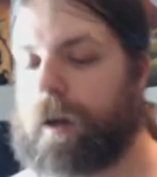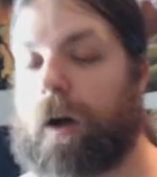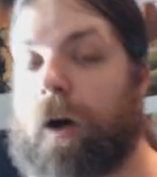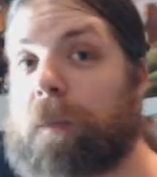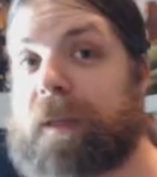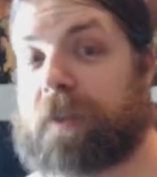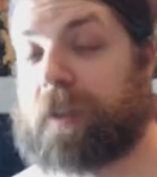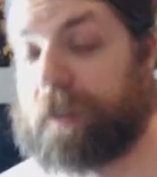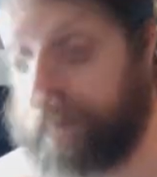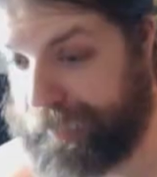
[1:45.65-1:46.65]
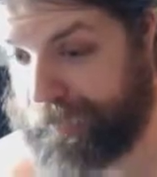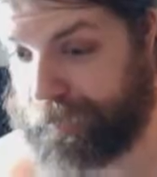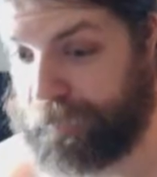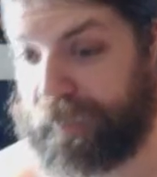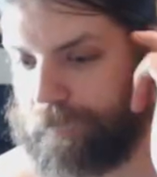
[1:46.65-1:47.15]
All memes aside,
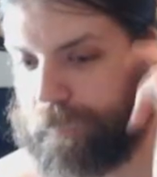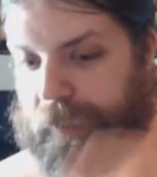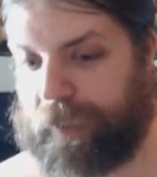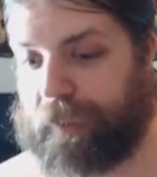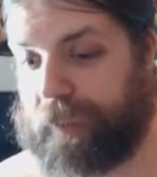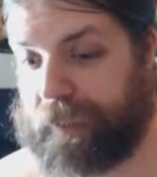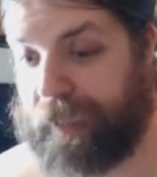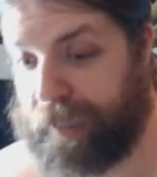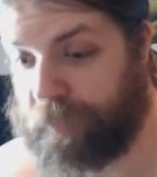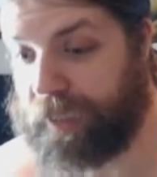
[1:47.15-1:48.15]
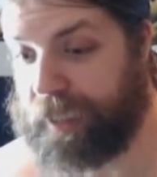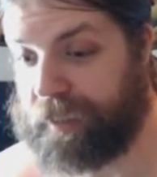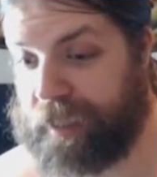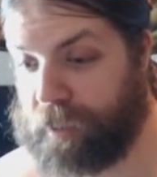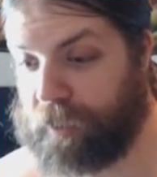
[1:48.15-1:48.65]
though, the game plan
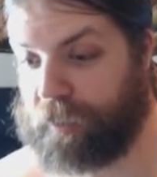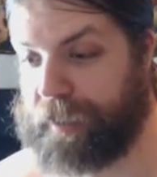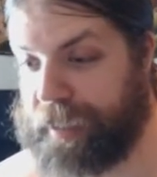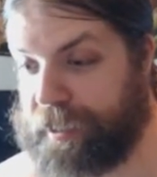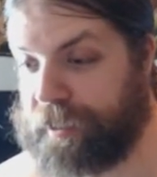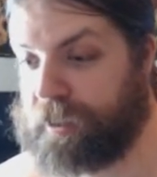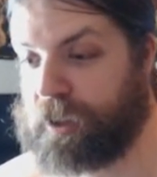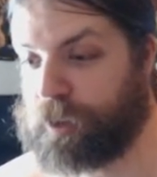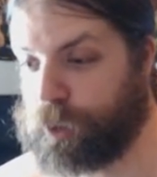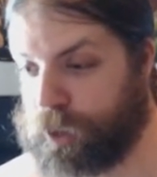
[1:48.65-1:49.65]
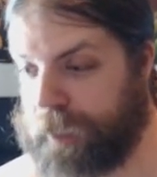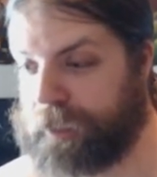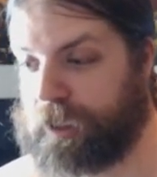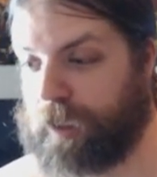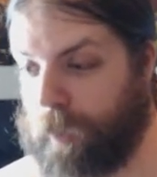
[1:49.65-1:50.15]
here is to
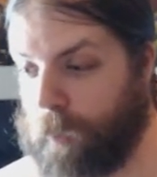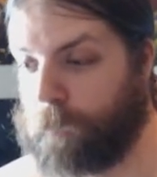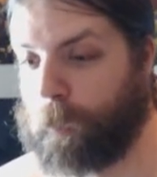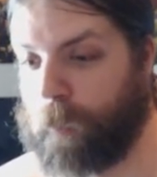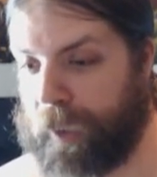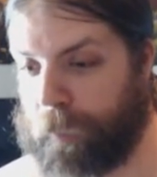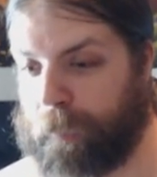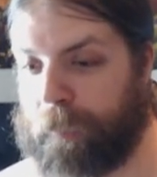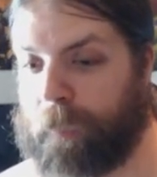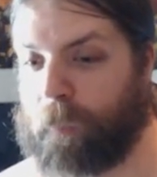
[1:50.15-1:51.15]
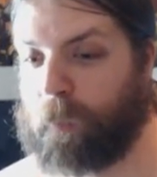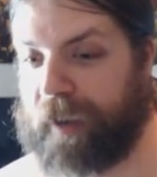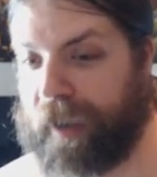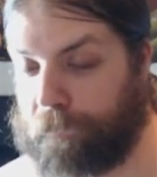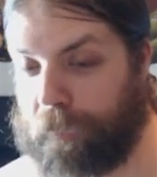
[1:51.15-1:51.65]
just overwhelm
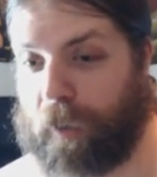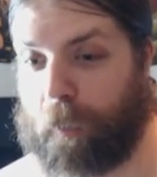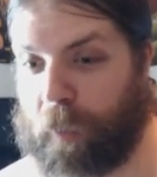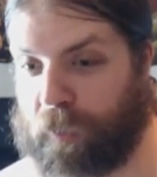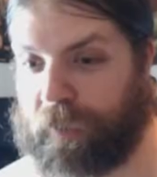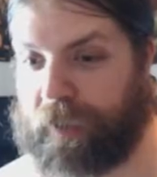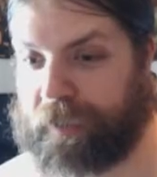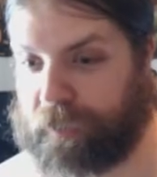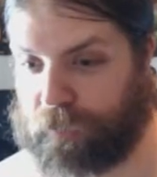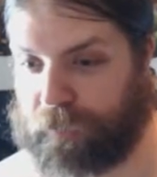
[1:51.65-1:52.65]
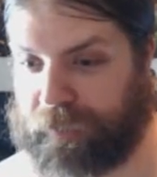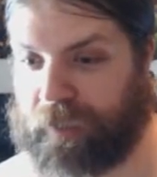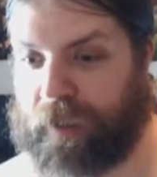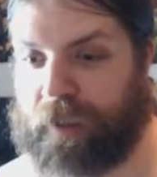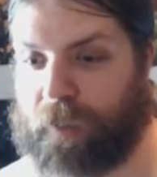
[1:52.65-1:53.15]
whatever our opponent is
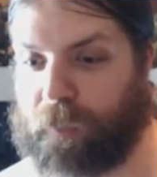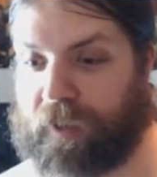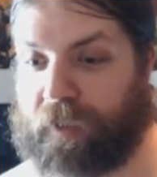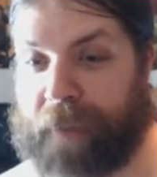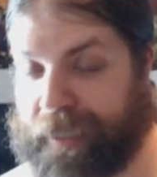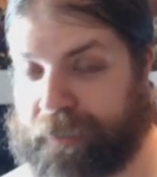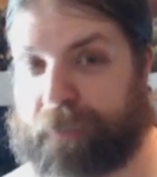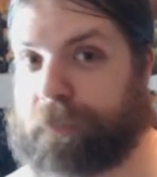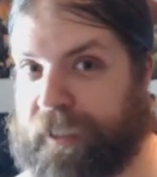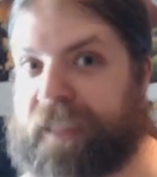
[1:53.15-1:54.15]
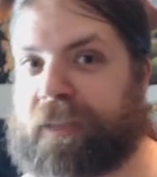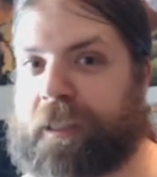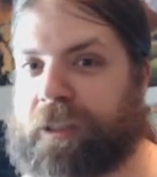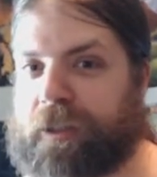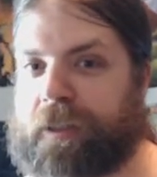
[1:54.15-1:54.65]
doing with our massive green
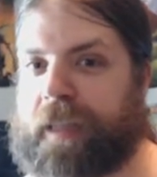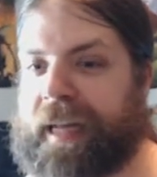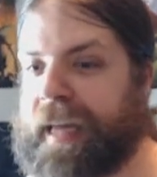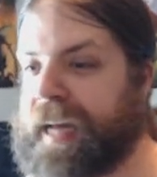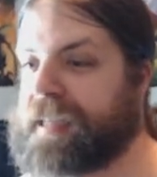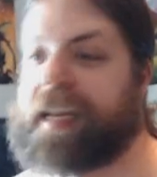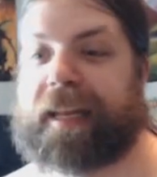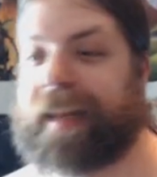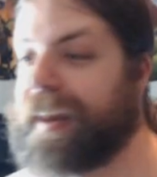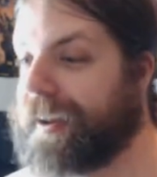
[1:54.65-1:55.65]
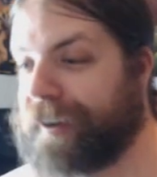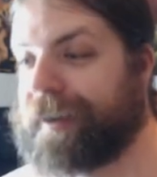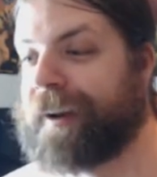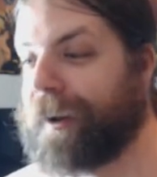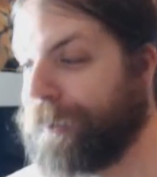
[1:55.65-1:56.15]
creatures. That's it. There's
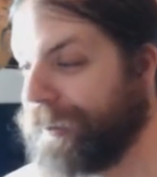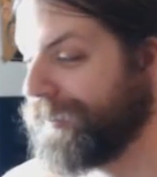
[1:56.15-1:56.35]
no...